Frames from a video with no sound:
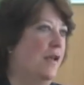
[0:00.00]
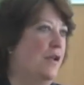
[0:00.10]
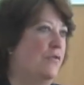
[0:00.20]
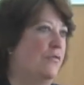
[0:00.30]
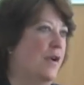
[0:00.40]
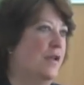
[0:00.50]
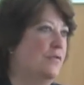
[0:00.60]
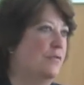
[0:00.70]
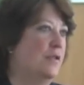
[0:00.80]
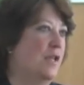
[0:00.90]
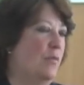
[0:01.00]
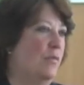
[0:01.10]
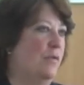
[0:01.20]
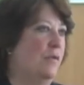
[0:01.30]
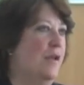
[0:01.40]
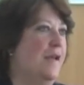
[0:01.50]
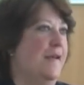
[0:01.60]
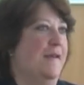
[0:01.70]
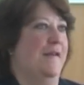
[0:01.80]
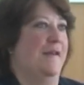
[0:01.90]
In France, for example,
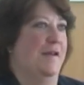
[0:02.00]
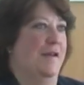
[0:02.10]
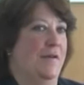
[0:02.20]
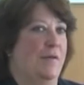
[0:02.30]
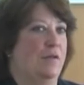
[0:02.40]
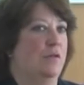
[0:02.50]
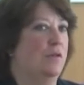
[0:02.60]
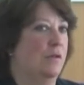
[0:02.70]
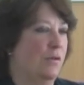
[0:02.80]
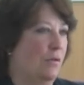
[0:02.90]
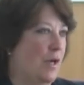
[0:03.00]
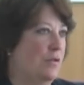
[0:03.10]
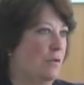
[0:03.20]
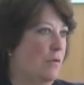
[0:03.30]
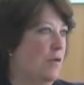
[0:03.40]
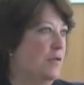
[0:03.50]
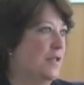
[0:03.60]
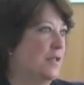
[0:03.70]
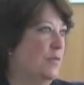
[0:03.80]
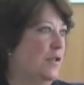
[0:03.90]
the right to quote
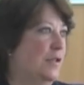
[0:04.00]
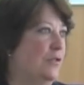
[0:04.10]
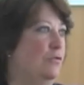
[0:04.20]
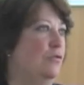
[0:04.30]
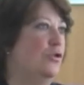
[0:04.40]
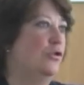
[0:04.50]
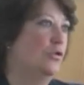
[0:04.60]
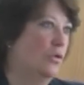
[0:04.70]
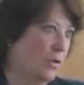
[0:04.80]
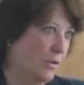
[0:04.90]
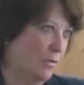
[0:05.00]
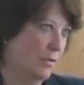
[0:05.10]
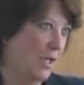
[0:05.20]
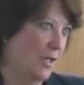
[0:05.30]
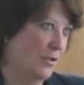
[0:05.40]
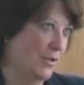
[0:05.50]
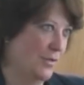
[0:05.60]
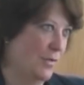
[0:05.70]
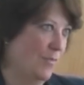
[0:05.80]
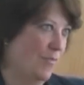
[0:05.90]
is limited to short
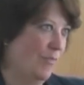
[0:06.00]
quotations.